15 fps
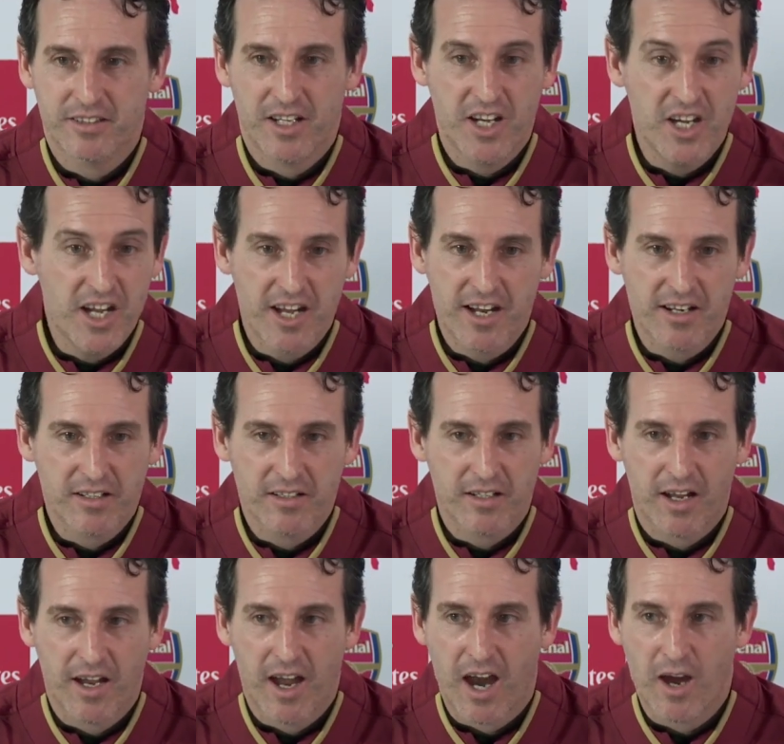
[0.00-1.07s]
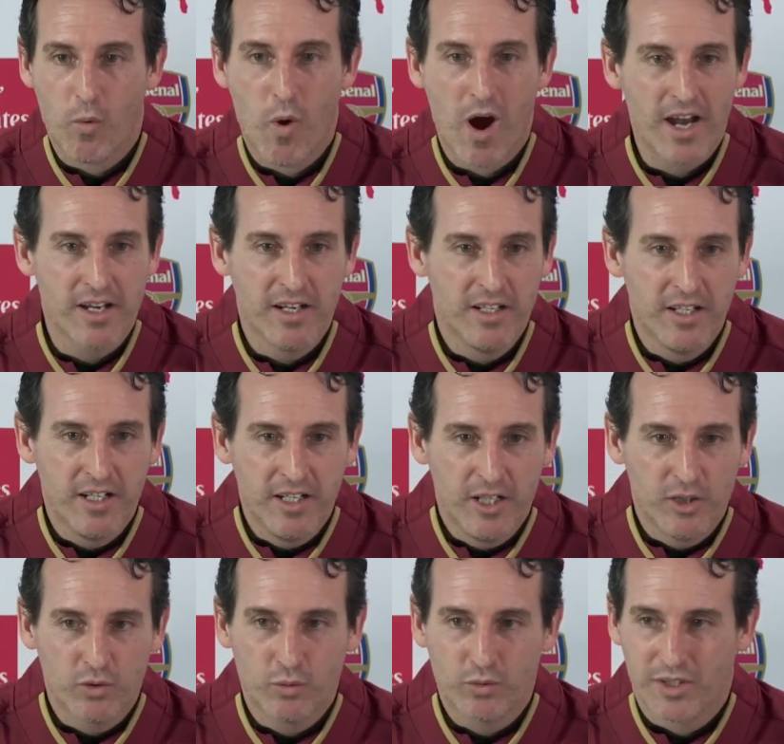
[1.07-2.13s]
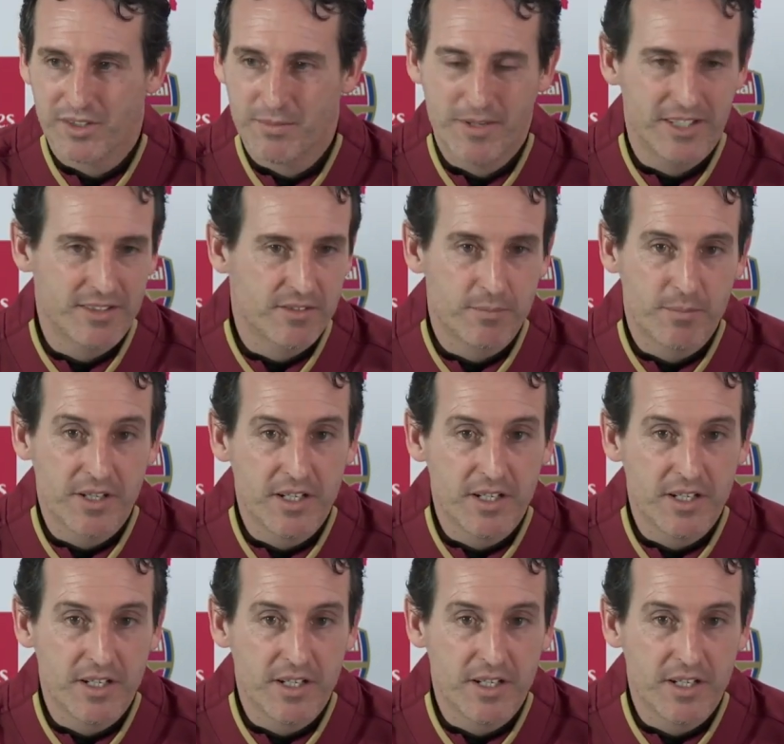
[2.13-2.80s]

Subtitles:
here I want to transmit